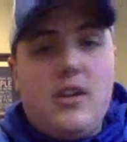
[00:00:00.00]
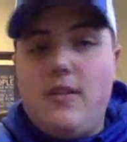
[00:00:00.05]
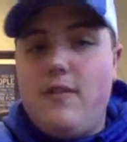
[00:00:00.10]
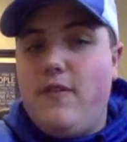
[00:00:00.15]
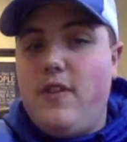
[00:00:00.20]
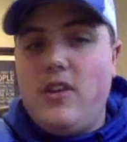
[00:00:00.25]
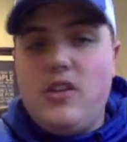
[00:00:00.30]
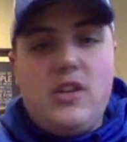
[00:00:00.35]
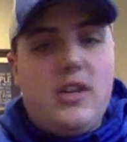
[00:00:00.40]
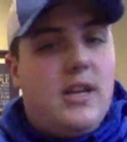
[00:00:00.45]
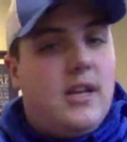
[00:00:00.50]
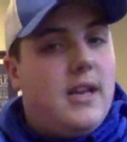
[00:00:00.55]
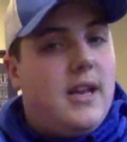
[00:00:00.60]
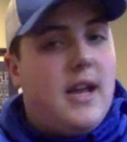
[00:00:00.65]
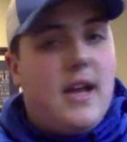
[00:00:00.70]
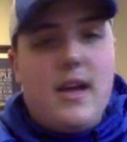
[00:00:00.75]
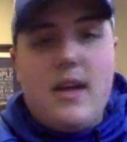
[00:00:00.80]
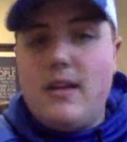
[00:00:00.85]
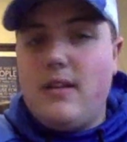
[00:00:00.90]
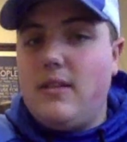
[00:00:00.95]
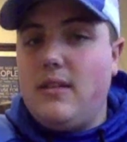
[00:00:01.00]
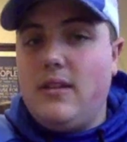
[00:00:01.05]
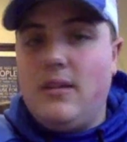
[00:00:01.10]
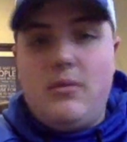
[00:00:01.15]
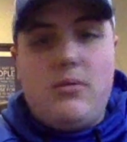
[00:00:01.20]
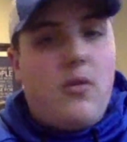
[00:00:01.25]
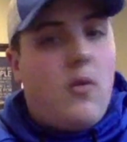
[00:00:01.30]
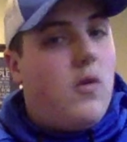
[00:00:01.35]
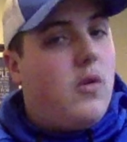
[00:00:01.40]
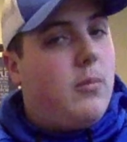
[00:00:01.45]
and not
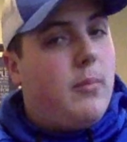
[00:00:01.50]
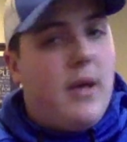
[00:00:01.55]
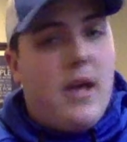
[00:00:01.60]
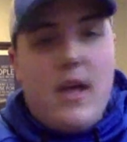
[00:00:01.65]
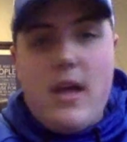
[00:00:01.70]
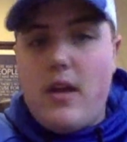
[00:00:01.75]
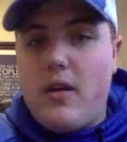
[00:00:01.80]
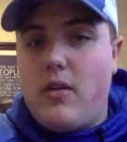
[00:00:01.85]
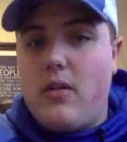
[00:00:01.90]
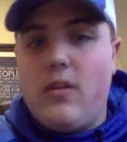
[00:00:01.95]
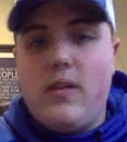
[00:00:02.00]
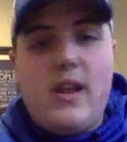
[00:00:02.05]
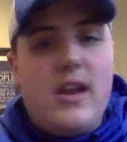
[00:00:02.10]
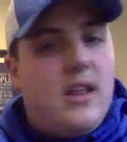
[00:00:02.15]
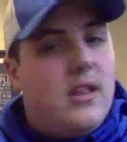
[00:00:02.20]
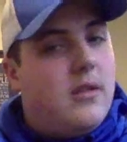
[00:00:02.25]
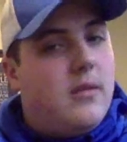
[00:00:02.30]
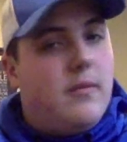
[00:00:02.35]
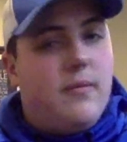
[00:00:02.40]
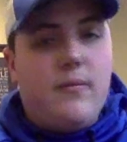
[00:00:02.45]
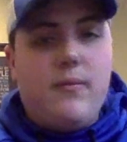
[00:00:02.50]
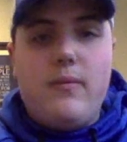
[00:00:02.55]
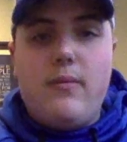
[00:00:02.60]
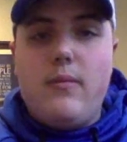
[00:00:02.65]
throwing back or letting them